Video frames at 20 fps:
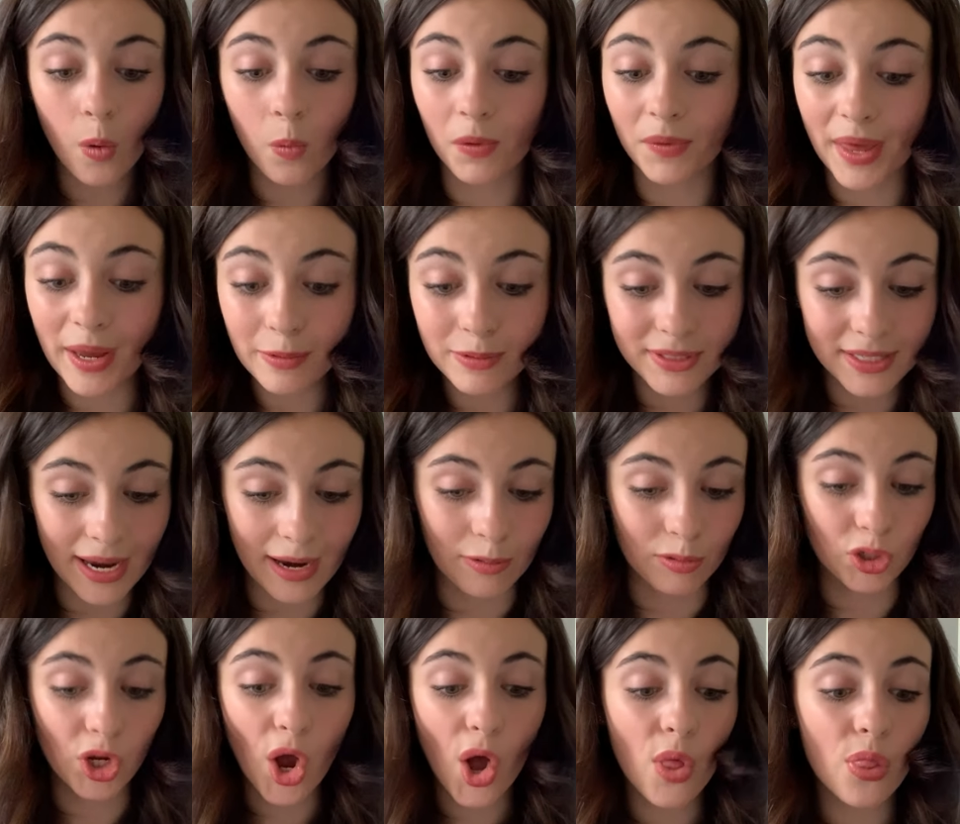without
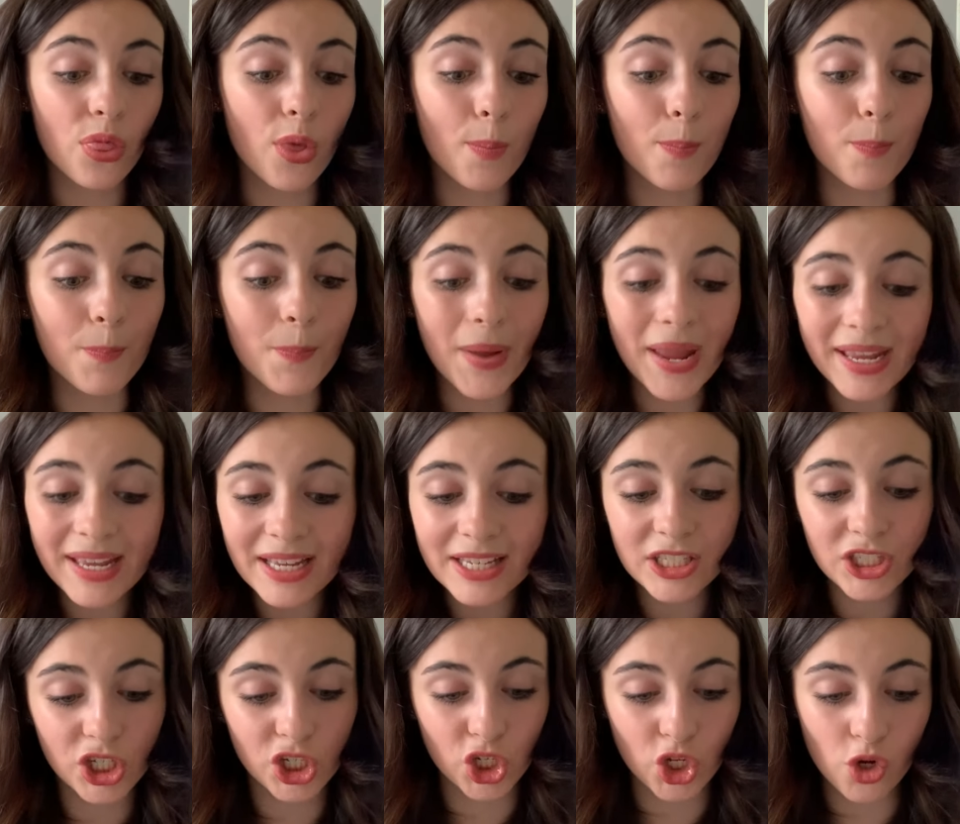doubt the
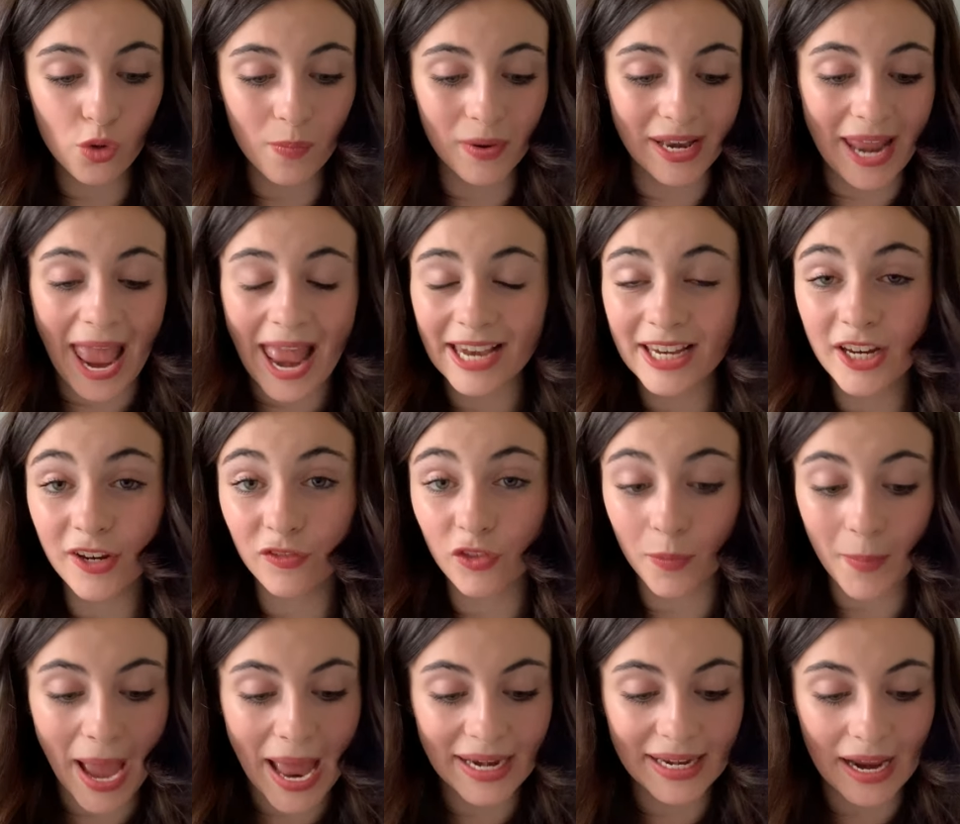biggest human any of
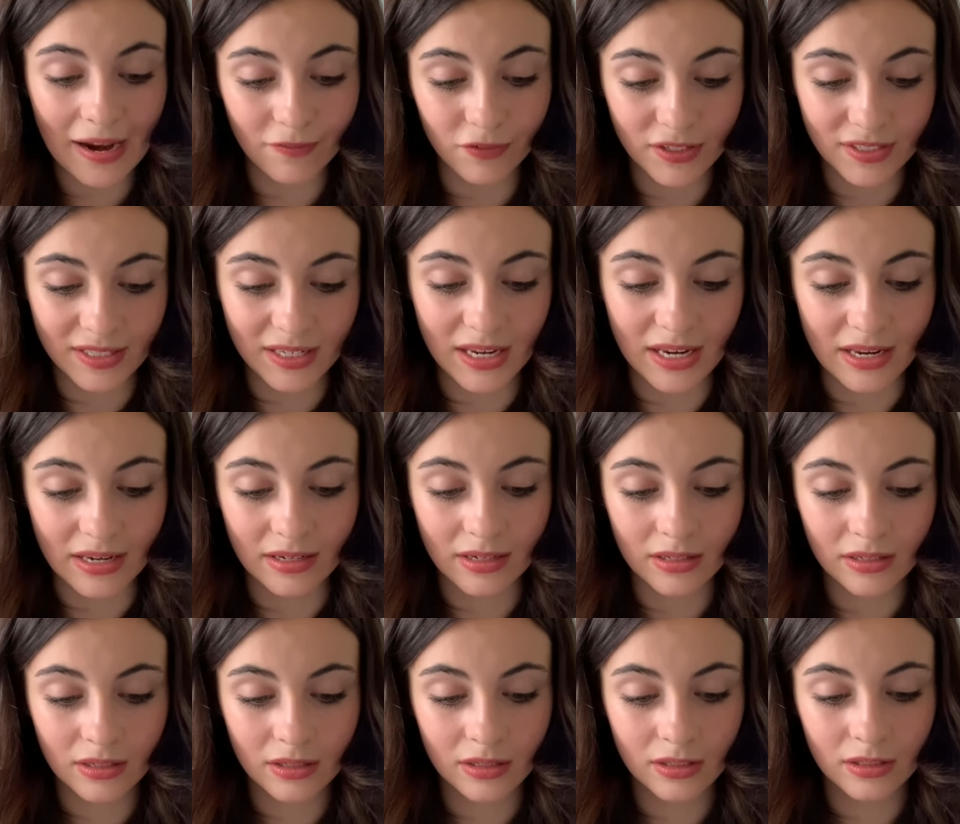them had ever seen.
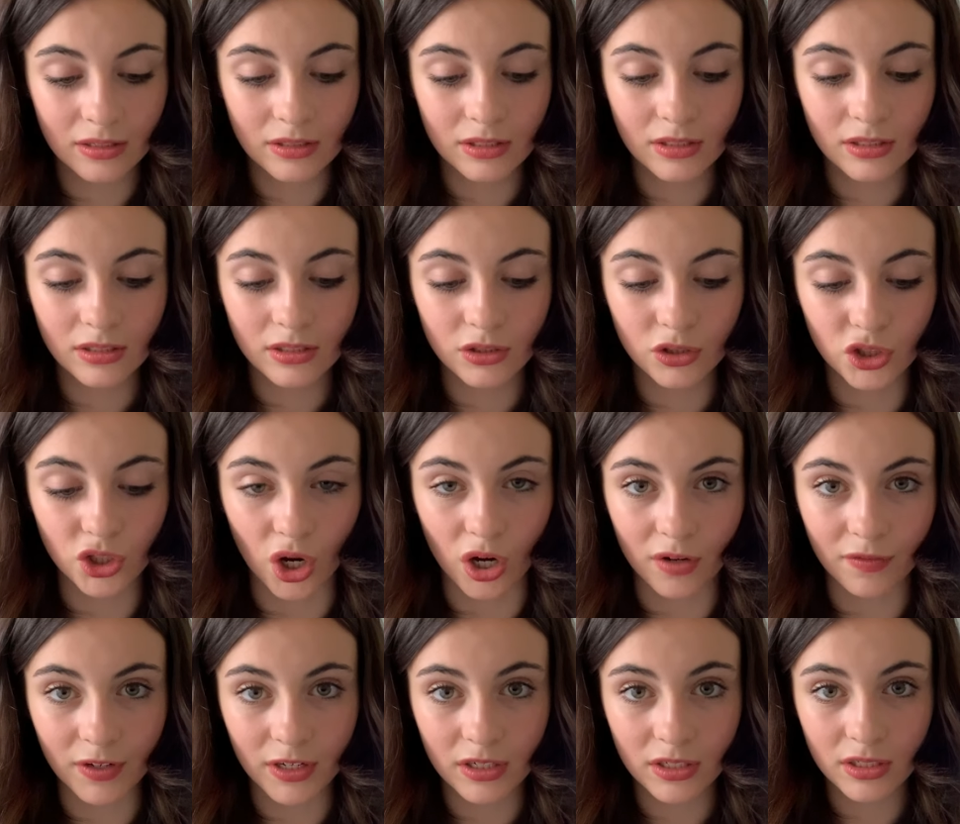
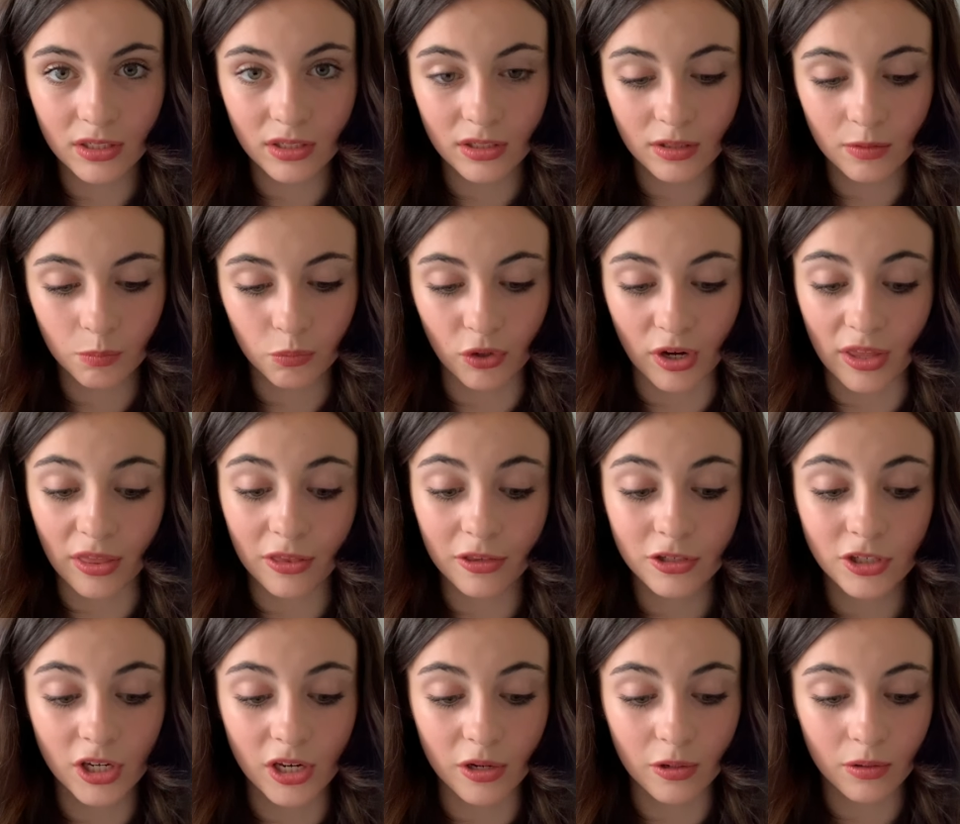D'Arvit
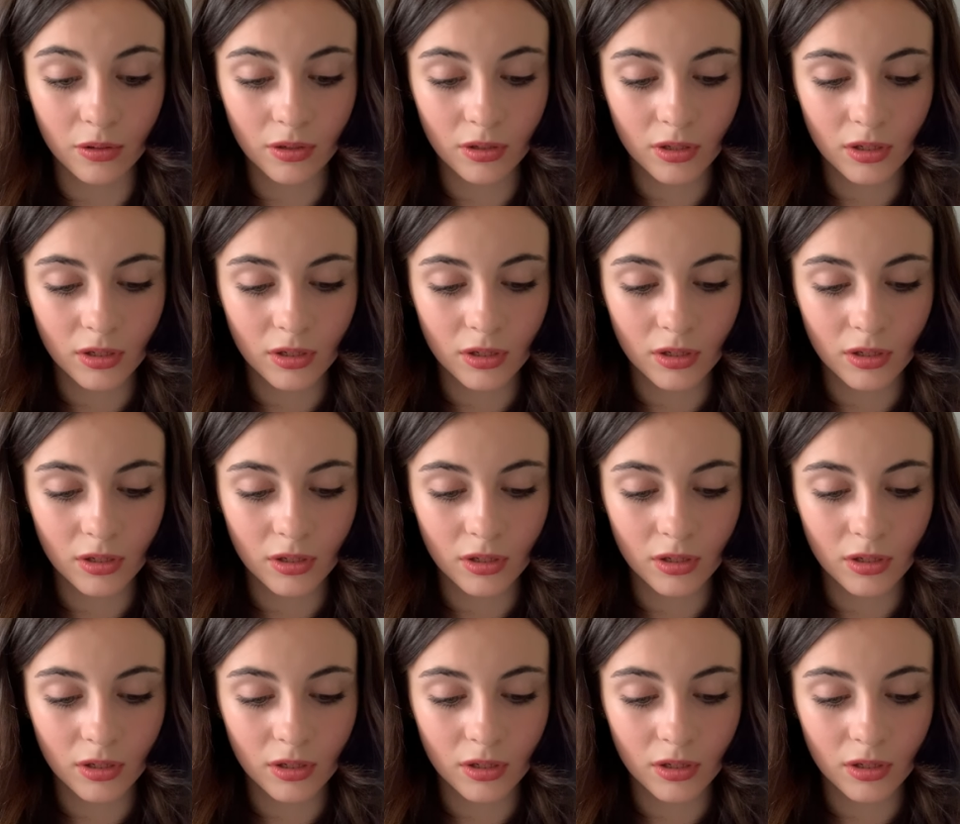breathed too.